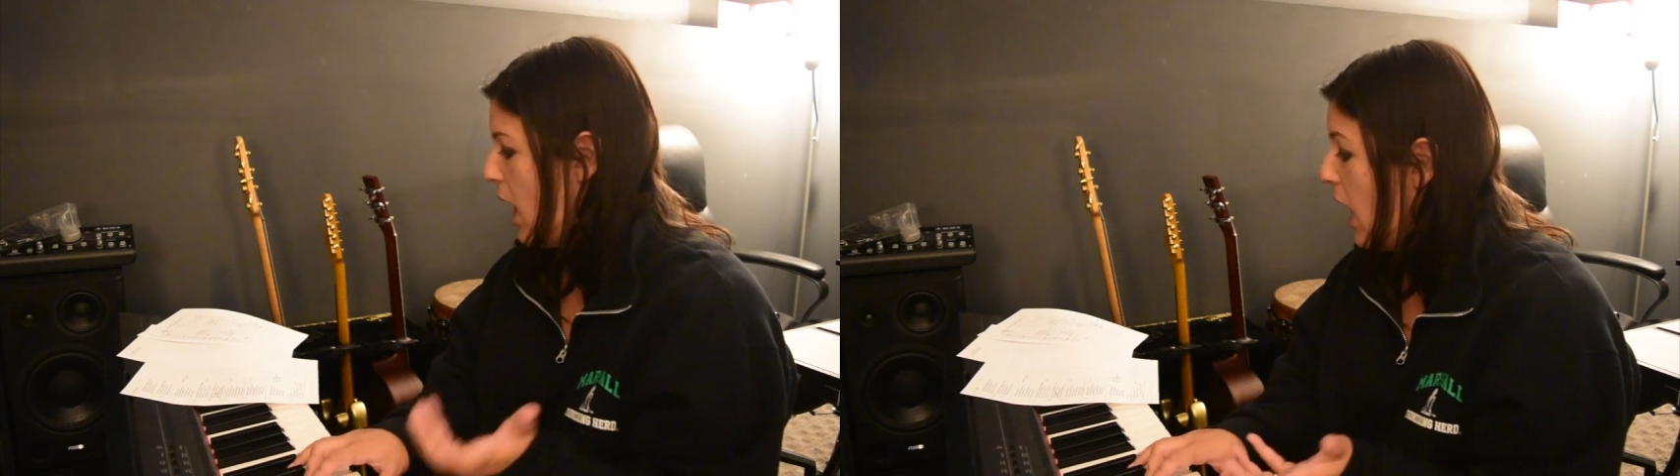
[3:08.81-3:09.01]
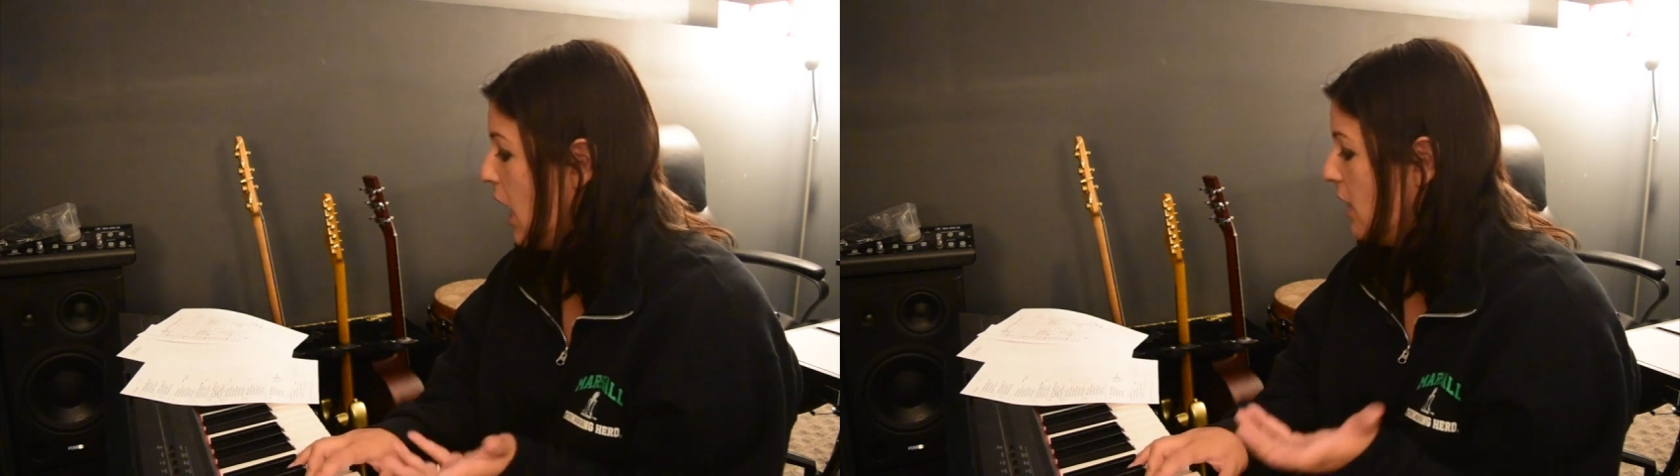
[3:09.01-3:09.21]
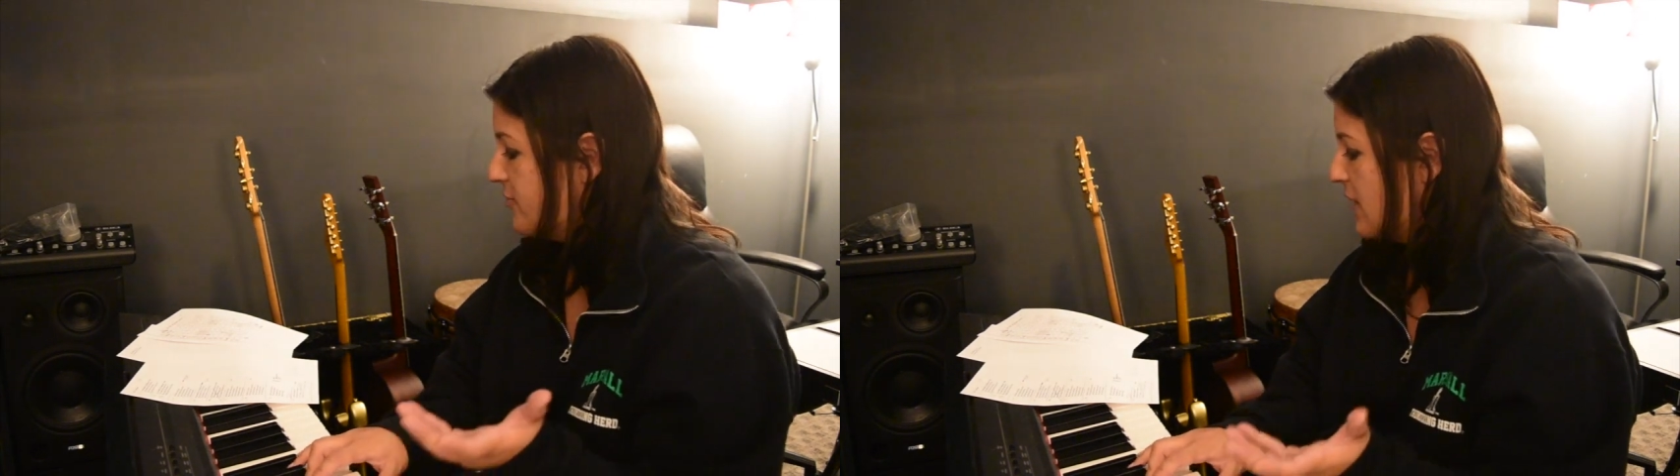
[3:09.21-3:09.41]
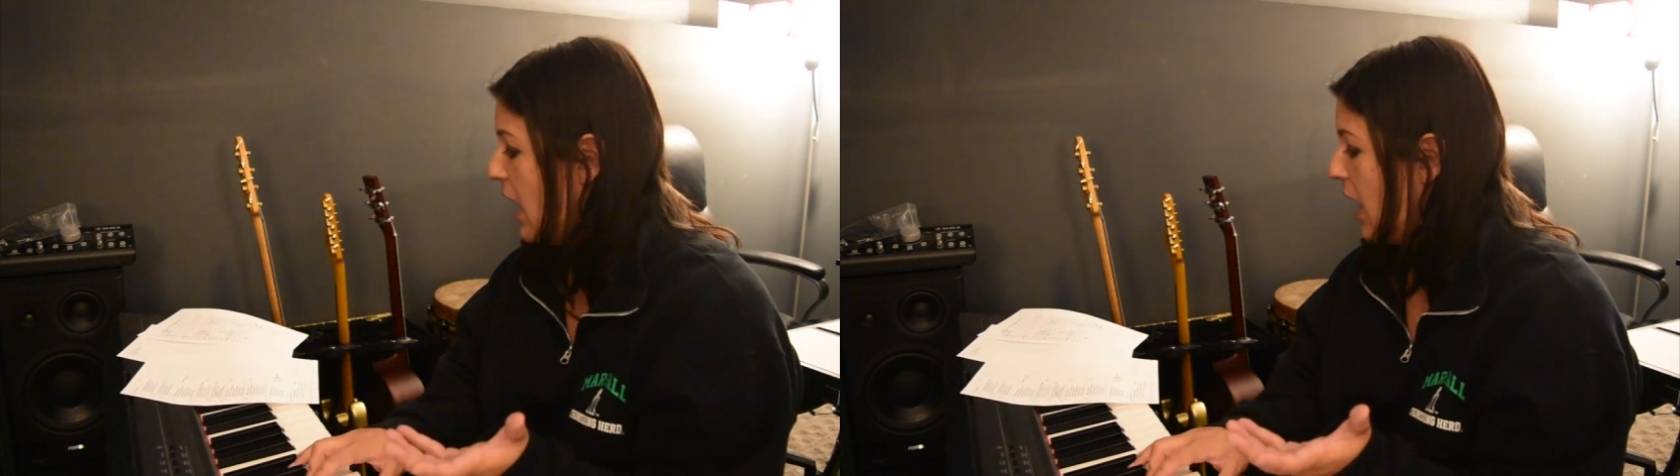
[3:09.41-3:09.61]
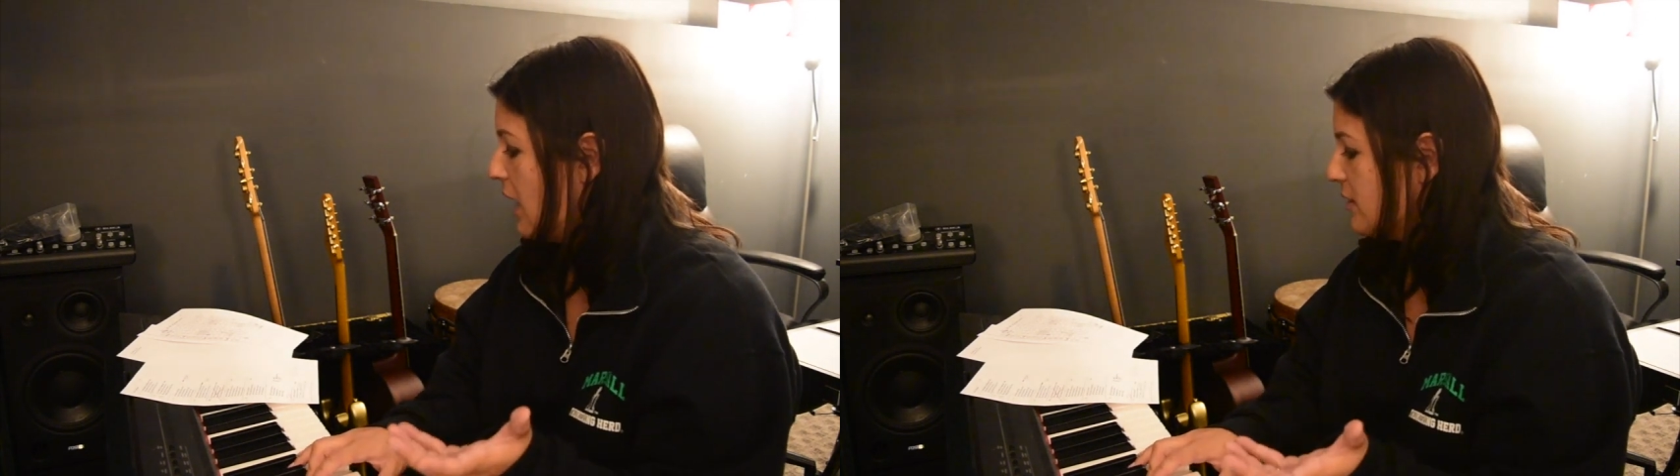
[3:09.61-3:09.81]
of
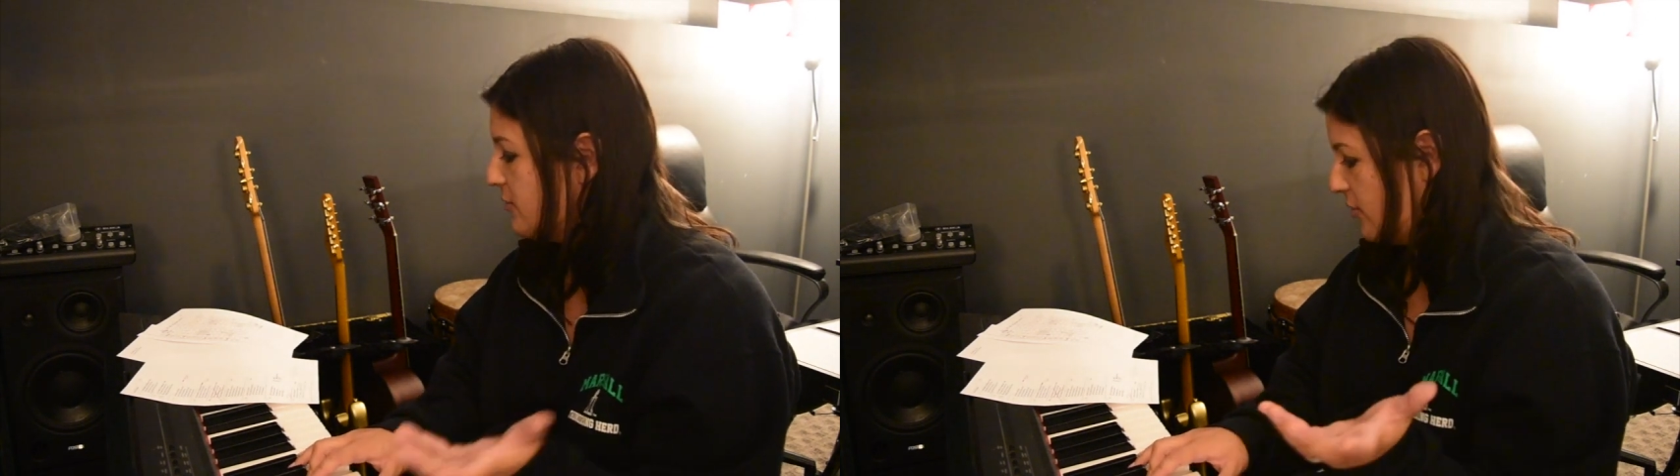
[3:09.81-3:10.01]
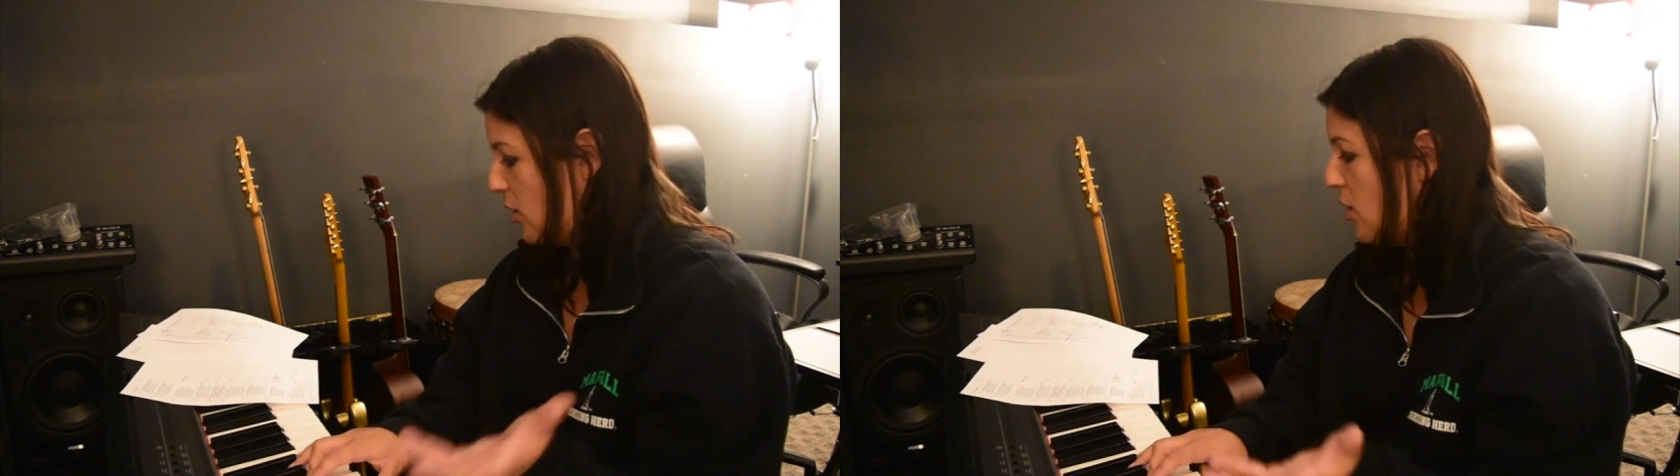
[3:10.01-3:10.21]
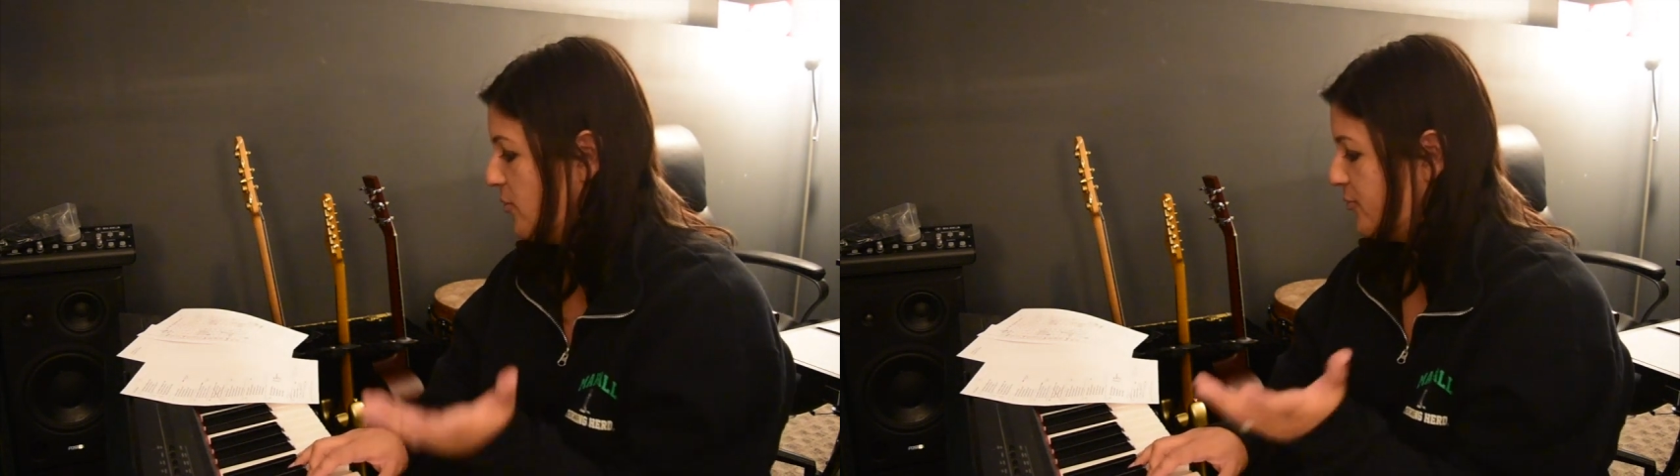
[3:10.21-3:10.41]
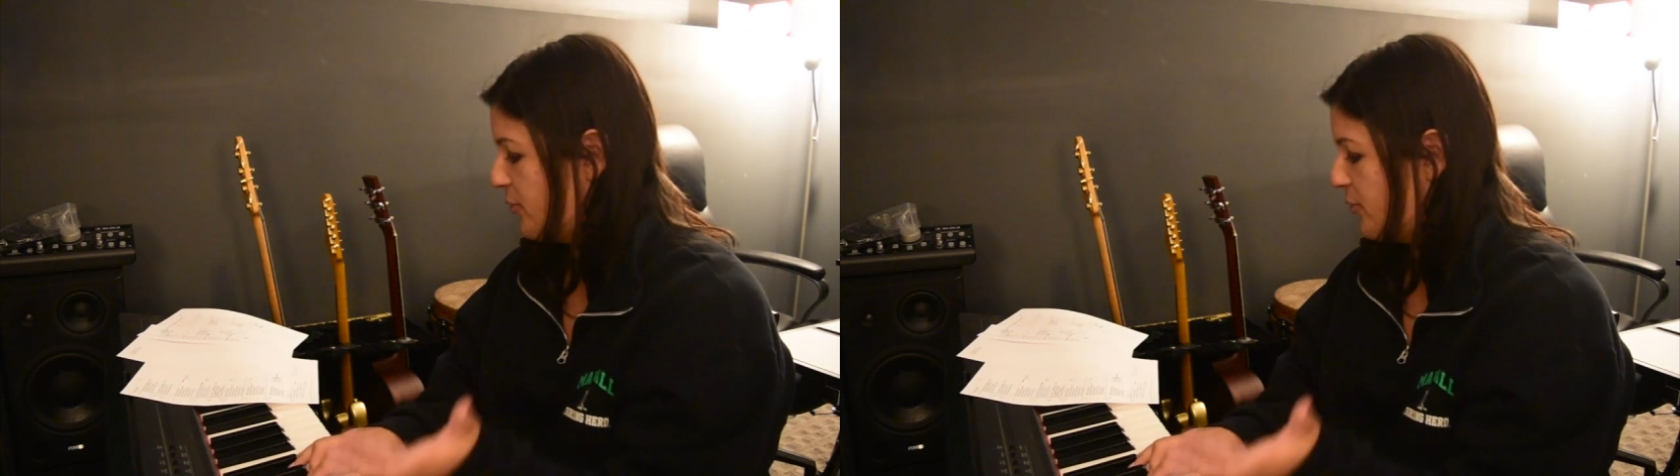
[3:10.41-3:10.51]
God, fall